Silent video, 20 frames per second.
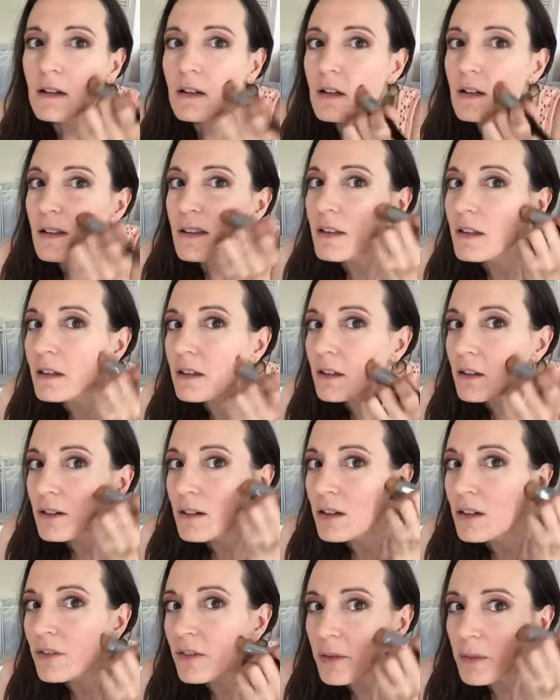And then go
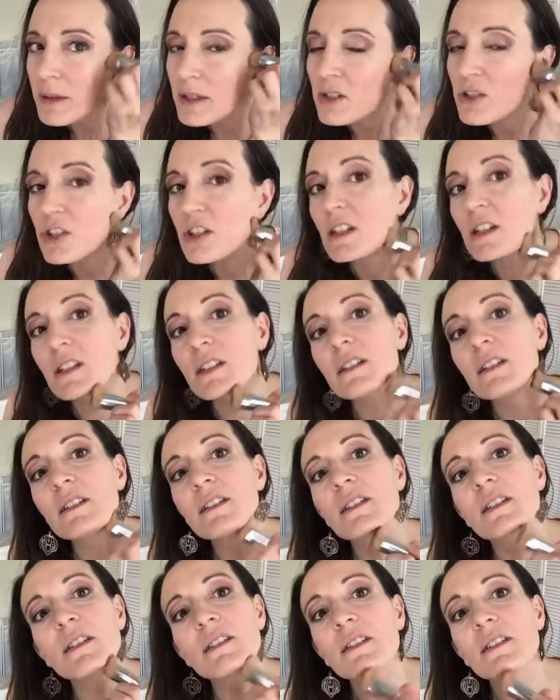over my
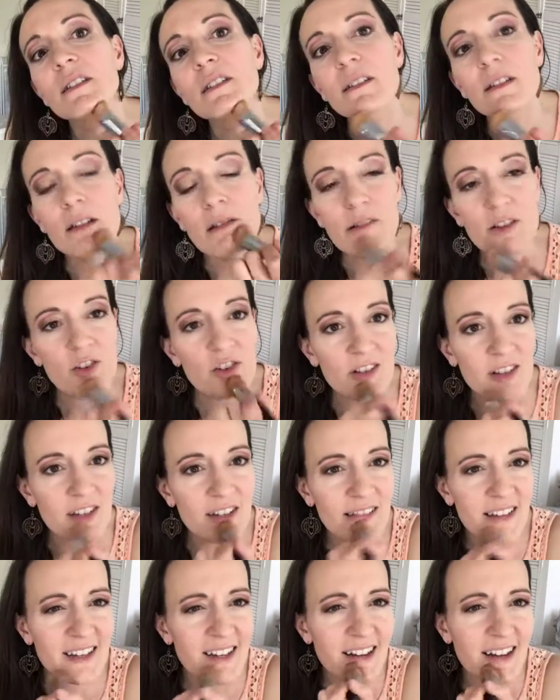cheeks, and just a
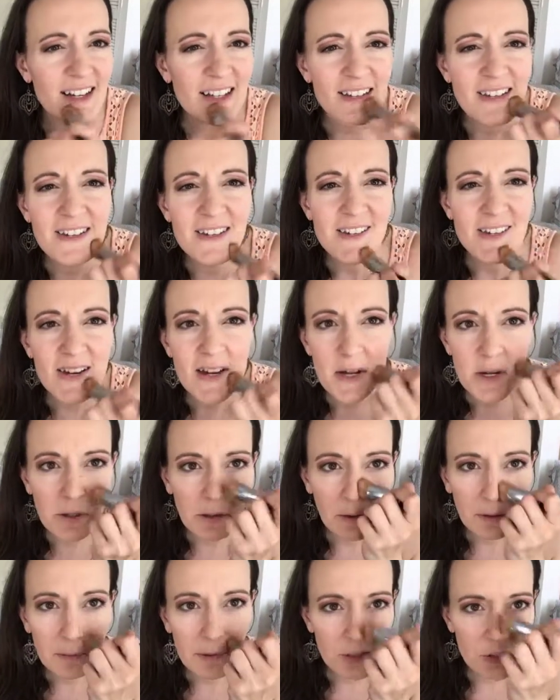touch down
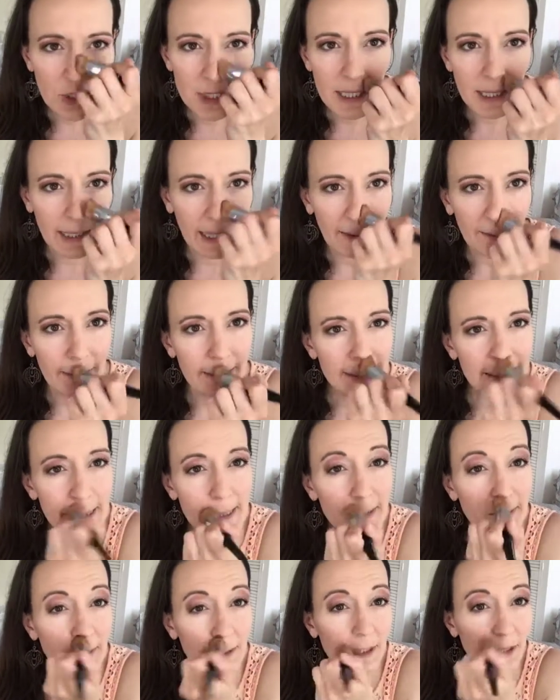along my chin line. This
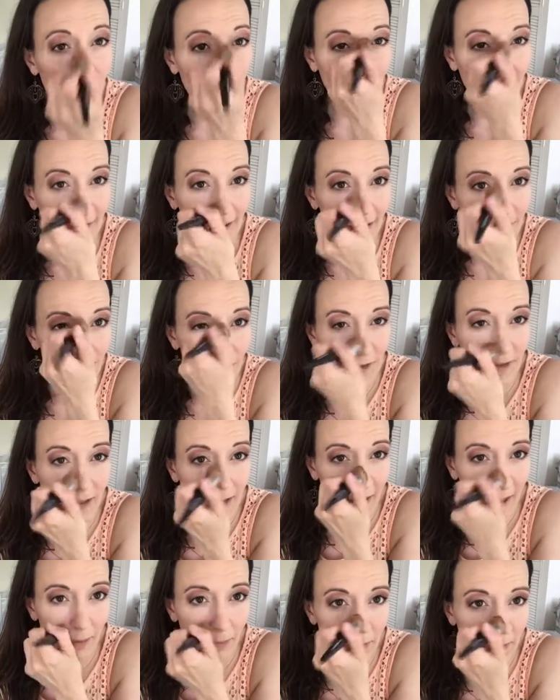is what's great. If you need
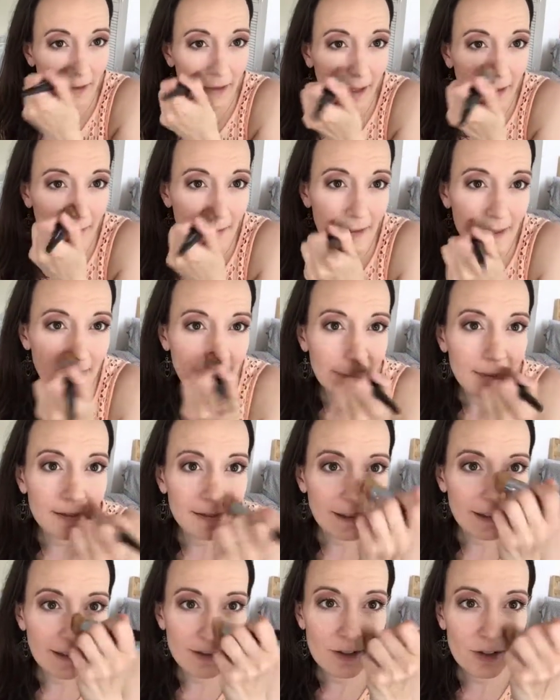help with colors on this,
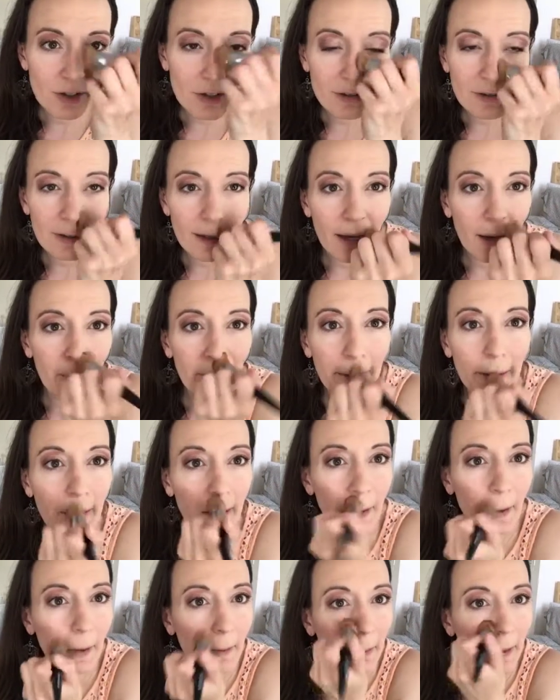I can totally help you
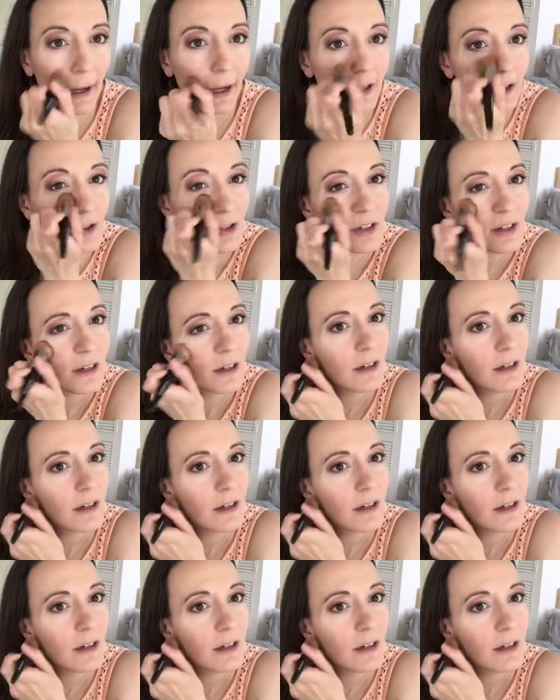color match.